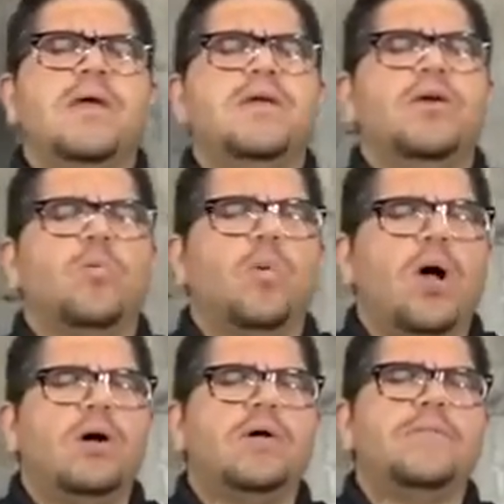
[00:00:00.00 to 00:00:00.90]
you're
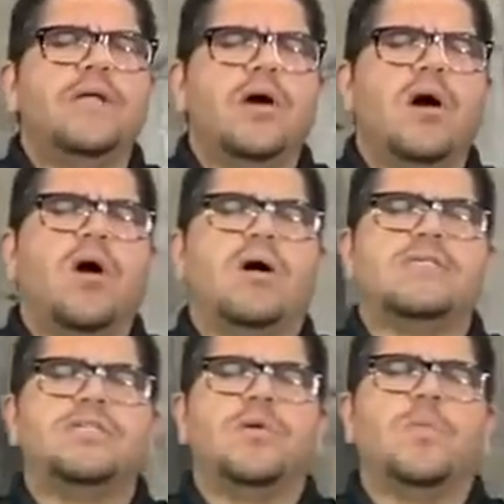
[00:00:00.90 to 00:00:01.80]
welcome in our
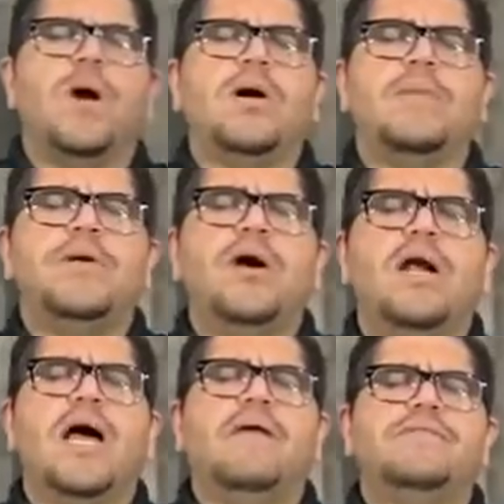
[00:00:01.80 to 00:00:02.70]
hearts. You're welcome in our
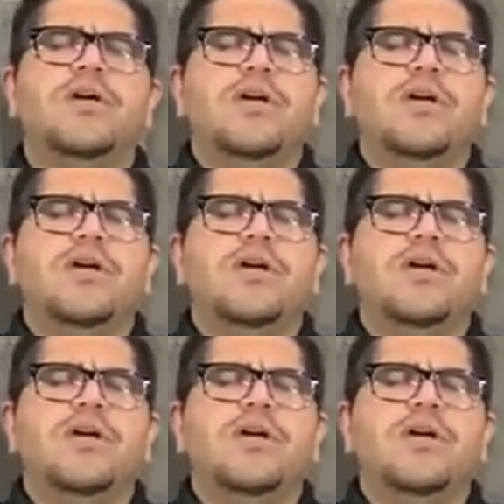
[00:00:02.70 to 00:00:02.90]
lives.